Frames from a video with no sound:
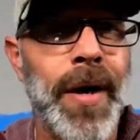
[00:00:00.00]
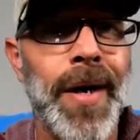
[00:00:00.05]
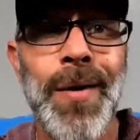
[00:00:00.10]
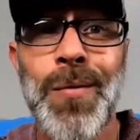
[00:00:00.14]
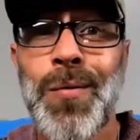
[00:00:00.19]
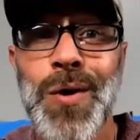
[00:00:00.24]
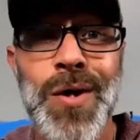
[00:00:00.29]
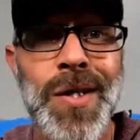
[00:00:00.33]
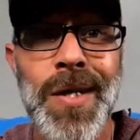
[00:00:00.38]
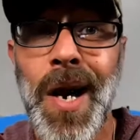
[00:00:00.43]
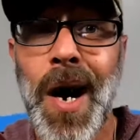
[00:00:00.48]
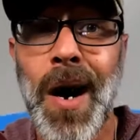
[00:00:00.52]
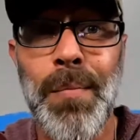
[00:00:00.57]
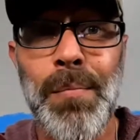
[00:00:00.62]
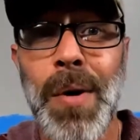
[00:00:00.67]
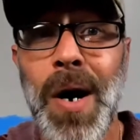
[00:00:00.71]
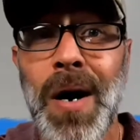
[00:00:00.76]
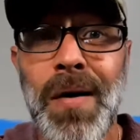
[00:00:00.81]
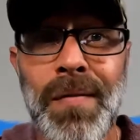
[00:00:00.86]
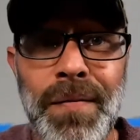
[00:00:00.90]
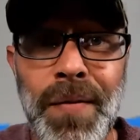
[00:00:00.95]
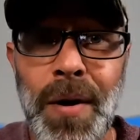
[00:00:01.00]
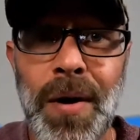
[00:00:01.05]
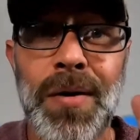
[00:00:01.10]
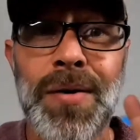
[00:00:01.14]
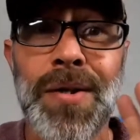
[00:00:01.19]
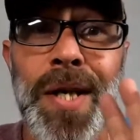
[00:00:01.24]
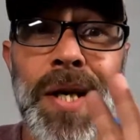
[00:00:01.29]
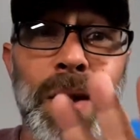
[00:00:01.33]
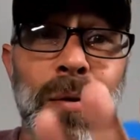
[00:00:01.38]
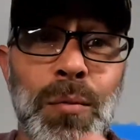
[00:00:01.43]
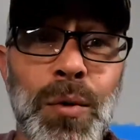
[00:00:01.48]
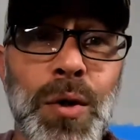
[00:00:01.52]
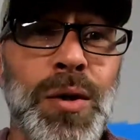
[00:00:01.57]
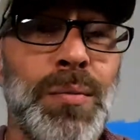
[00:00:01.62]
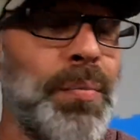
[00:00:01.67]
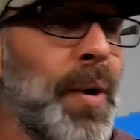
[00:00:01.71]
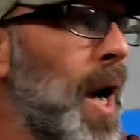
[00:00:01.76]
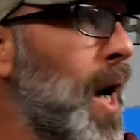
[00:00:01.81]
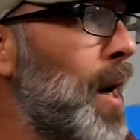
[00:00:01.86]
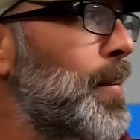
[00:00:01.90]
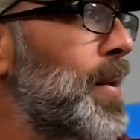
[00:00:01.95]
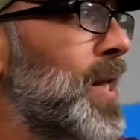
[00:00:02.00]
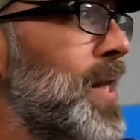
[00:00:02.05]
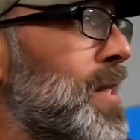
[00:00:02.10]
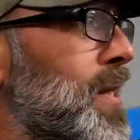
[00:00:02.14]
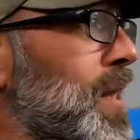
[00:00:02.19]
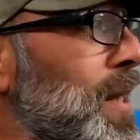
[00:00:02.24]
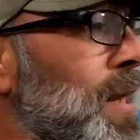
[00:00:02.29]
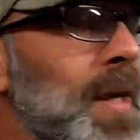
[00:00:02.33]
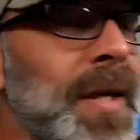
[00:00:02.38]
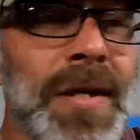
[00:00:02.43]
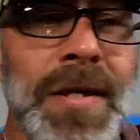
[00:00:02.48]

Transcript: it was not my fault, it was Bobby's.